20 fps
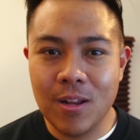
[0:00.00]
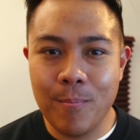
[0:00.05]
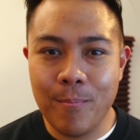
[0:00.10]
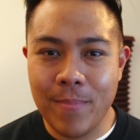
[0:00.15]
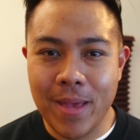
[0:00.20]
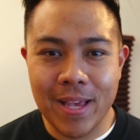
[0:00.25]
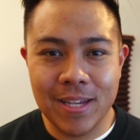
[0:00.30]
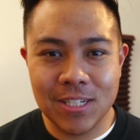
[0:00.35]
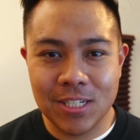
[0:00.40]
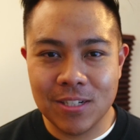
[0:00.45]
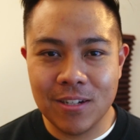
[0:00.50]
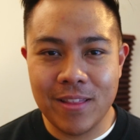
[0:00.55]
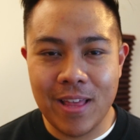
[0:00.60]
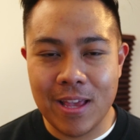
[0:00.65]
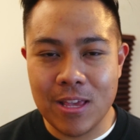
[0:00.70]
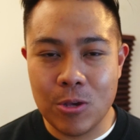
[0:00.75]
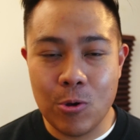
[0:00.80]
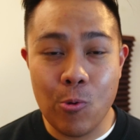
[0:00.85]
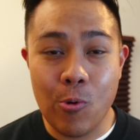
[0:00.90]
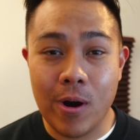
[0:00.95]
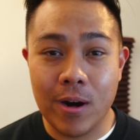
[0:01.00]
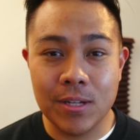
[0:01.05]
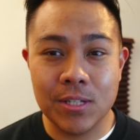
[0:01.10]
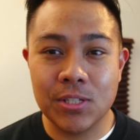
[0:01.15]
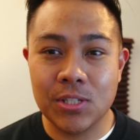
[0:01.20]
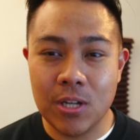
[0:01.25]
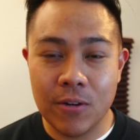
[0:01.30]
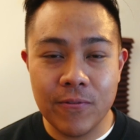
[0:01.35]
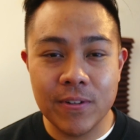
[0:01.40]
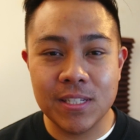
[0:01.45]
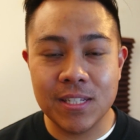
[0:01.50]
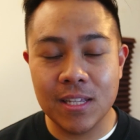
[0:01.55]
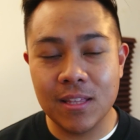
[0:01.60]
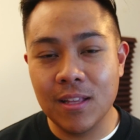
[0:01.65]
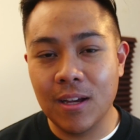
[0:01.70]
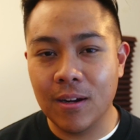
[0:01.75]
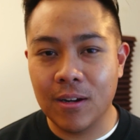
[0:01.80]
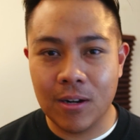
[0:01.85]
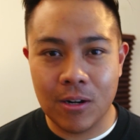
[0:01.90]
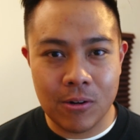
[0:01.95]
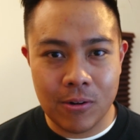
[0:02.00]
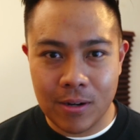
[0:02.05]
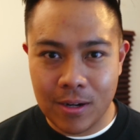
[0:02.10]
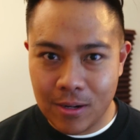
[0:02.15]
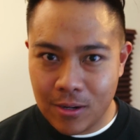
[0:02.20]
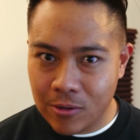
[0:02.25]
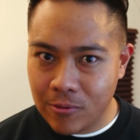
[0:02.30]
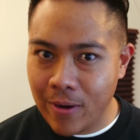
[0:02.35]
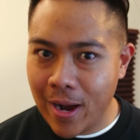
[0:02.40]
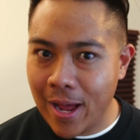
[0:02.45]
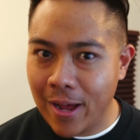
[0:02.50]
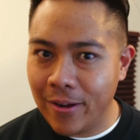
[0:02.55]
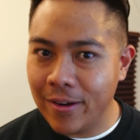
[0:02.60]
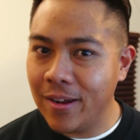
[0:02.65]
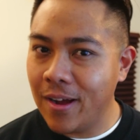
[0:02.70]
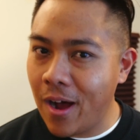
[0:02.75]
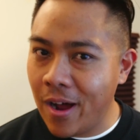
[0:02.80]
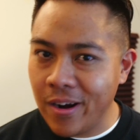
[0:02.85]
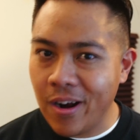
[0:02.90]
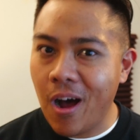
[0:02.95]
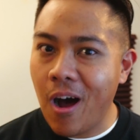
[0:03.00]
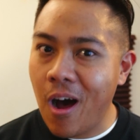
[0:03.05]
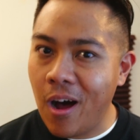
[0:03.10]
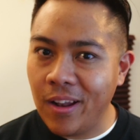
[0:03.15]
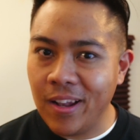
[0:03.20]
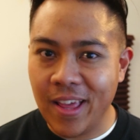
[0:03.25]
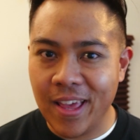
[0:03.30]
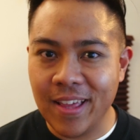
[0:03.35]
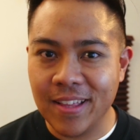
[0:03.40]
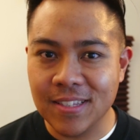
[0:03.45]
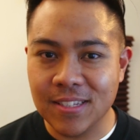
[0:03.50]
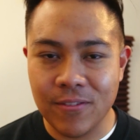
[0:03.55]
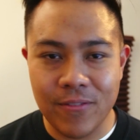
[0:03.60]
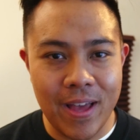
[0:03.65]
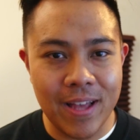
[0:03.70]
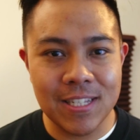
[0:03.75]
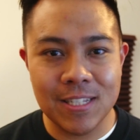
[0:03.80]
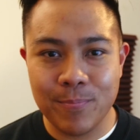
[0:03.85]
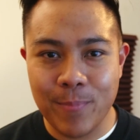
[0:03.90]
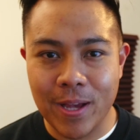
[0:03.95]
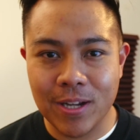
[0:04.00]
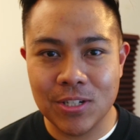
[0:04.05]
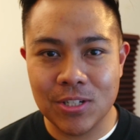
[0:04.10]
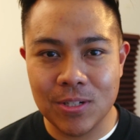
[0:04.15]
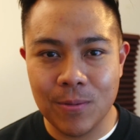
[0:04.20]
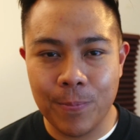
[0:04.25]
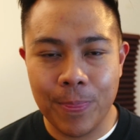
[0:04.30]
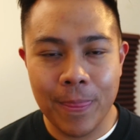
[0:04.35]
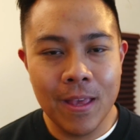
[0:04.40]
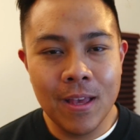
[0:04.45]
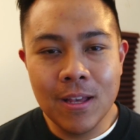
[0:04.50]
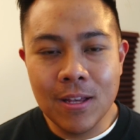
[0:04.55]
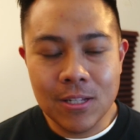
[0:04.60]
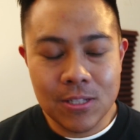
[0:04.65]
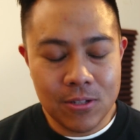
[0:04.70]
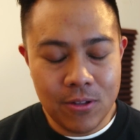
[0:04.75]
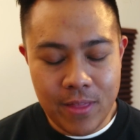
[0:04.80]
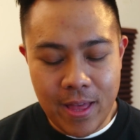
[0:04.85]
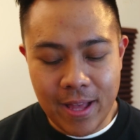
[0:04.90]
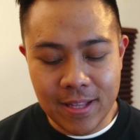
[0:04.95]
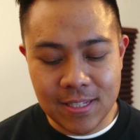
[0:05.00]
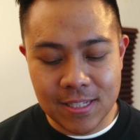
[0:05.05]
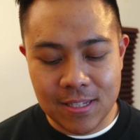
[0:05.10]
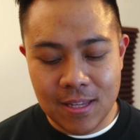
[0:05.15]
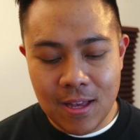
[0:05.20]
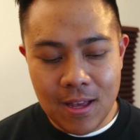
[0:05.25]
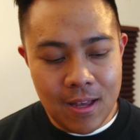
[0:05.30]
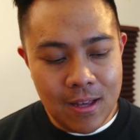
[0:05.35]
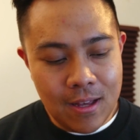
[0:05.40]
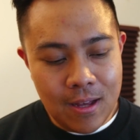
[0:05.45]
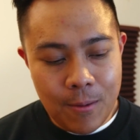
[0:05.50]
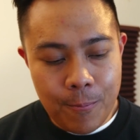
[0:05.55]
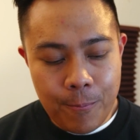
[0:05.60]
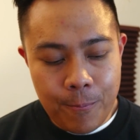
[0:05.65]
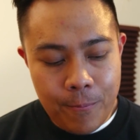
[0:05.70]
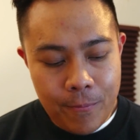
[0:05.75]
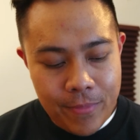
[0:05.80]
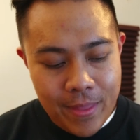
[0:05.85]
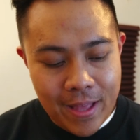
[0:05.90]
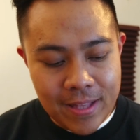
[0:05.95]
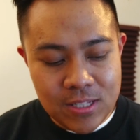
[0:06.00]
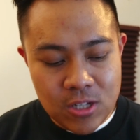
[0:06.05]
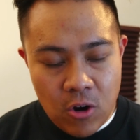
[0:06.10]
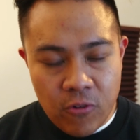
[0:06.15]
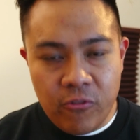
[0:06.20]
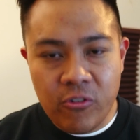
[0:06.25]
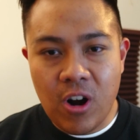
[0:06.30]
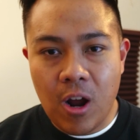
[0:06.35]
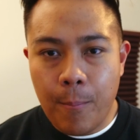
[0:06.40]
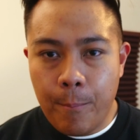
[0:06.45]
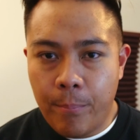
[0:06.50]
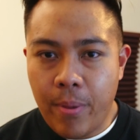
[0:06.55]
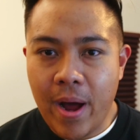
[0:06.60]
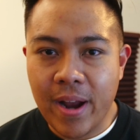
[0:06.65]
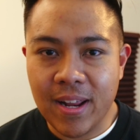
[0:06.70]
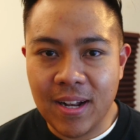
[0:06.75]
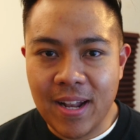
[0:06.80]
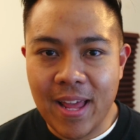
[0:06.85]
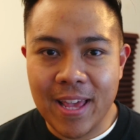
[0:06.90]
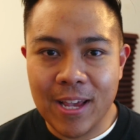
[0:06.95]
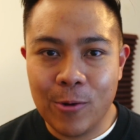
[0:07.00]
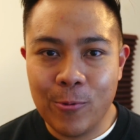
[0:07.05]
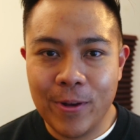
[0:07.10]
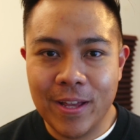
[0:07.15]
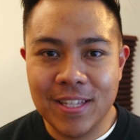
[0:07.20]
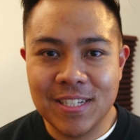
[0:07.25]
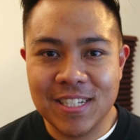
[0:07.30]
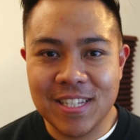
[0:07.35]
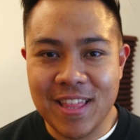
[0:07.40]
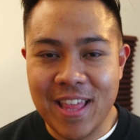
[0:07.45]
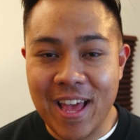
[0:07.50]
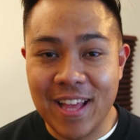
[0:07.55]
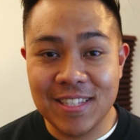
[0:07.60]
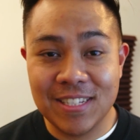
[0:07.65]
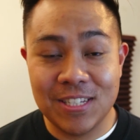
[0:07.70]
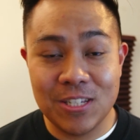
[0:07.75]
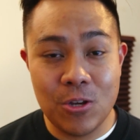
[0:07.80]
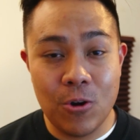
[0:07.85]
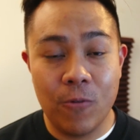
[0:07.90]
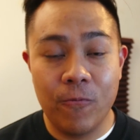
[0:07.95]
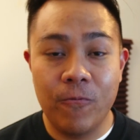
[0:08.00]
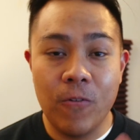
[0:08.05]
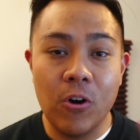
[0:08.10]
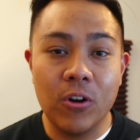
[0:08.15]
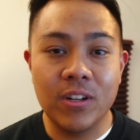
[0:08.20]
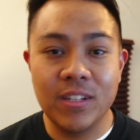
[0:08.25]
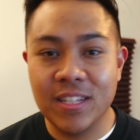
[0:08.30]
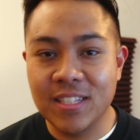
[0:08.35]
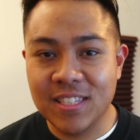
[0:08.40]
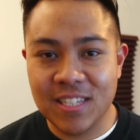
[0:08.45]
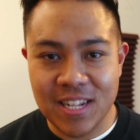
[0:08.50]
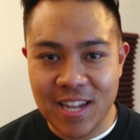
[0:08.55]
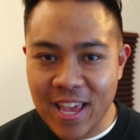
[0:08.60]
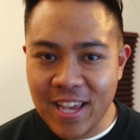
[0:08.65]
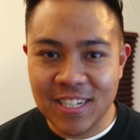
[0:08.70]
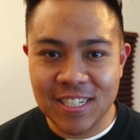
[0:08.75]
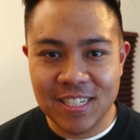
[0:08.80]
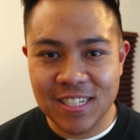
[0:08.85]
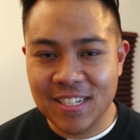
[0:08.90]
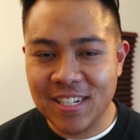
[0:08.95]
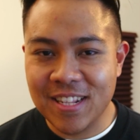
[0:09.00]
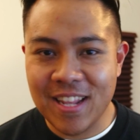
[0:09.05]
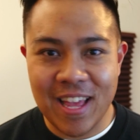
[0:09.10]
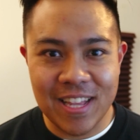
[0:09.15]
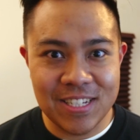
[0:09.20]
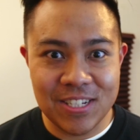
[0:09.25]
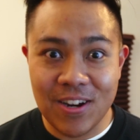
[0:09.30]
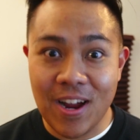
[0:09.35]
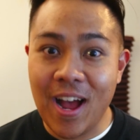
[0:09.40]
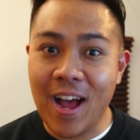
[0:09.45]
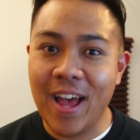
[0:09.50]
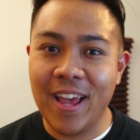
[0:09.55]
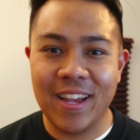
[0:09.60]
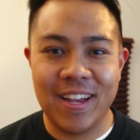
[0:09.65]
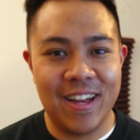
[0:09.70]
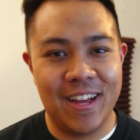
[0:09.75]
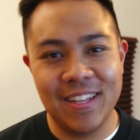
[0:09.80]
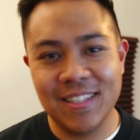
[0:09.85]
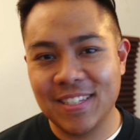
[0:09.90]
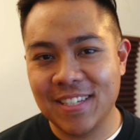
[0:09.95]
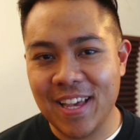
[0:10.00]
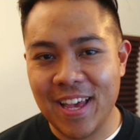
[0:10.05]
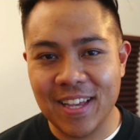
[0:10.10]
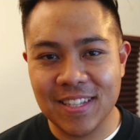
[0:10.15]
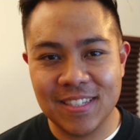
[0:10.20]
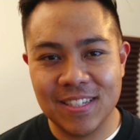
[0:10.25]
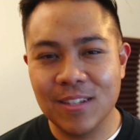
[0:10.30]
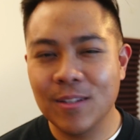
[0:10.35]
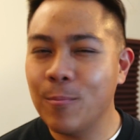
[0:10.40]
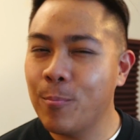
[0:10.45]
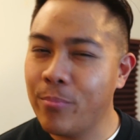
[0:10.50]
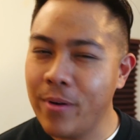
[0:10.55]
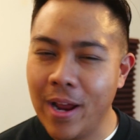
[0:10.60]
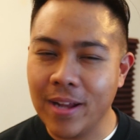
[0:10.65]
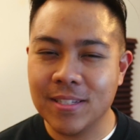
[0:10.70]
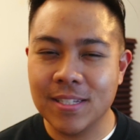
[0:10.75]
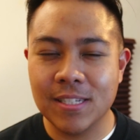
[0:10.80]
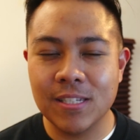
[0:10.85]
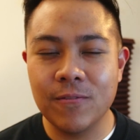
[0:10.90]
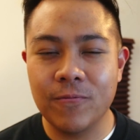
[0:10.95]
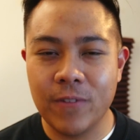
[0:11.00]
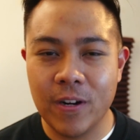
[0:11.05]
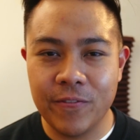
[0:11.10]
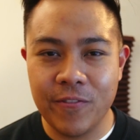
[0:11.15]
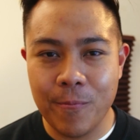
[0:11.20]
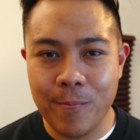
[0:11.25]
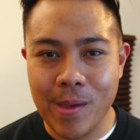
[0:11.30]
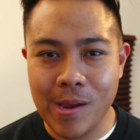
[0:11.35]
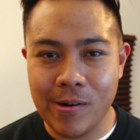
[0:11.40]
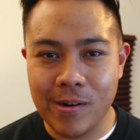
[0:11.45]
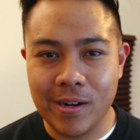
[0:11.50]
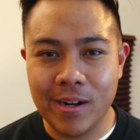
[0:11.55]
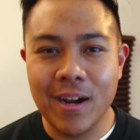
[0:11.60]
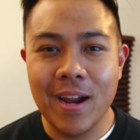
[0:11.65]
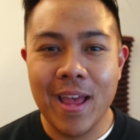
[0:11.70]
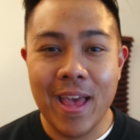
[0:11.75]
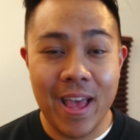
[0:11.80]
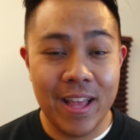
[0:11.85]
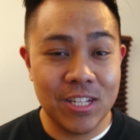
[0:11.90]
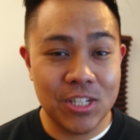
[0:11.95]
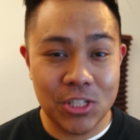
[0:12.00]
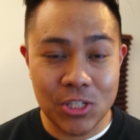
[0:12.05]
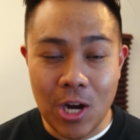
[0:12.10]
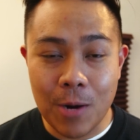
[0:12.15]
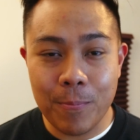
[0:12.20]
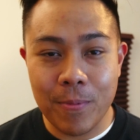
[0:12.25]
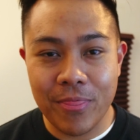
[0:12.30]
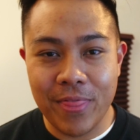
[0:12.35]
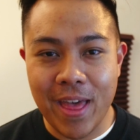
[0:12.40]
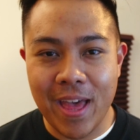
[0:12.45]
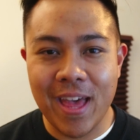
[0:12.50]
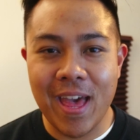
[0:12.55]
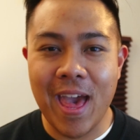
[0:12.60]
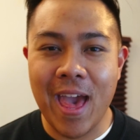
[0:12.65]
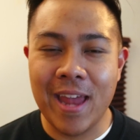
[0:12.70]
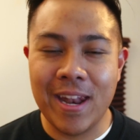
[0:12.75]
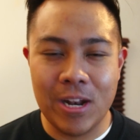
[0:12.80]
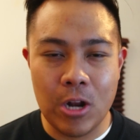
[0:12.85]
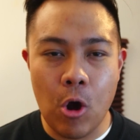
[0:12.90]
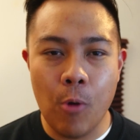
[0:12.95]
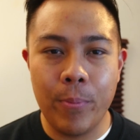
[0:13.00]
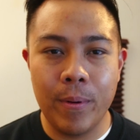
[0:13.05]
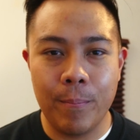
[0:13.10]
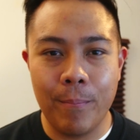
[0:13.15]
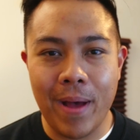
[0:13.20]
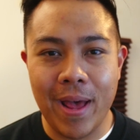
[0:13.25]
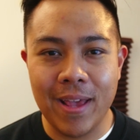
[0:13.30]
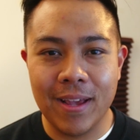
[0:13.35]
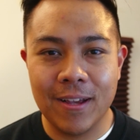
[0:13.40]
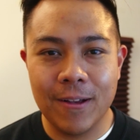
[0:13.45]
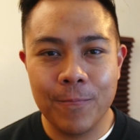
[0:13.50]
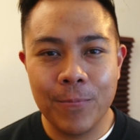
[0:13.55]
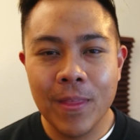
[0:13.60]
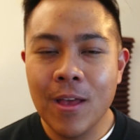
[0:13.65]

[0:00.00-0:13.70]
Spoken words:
to make sure that you are servicing the crowd on all ends of that spectrum. So that's overall body language, that's your vocal intonation, that's your eye contact. Practice in front of a mirror and sharpen that at an open mic.